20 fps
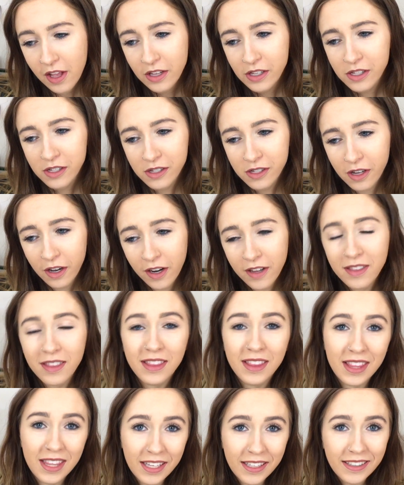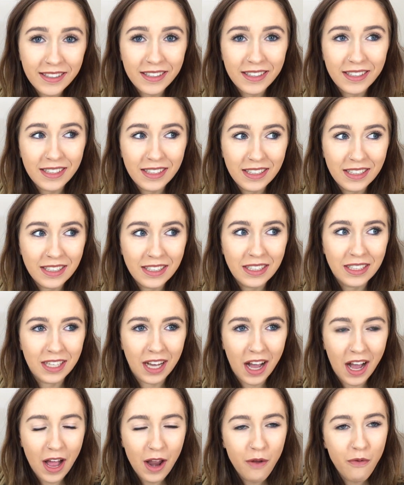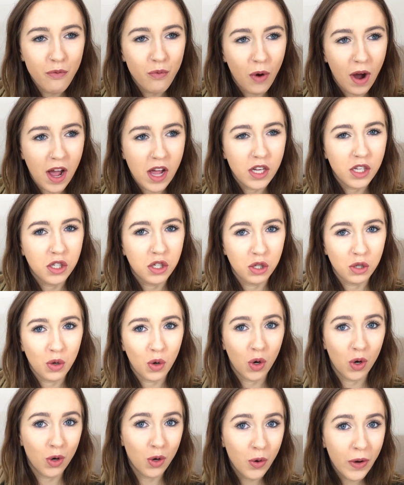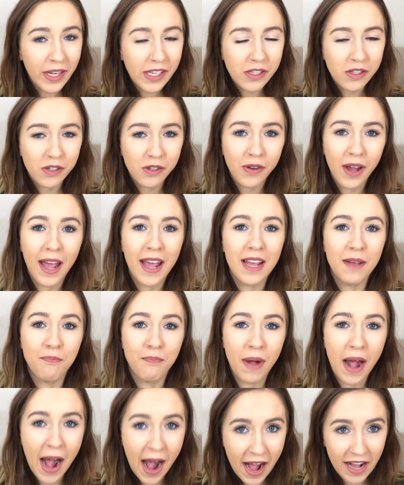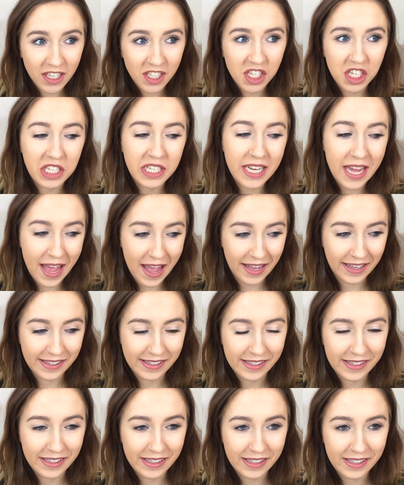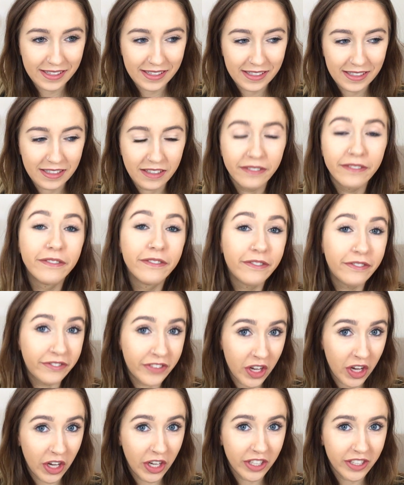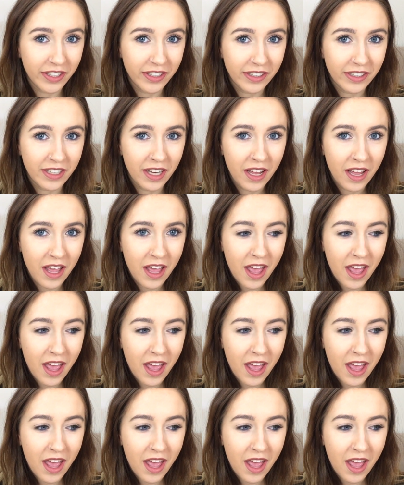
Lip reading: So this is kind of why you should always do a patch test first.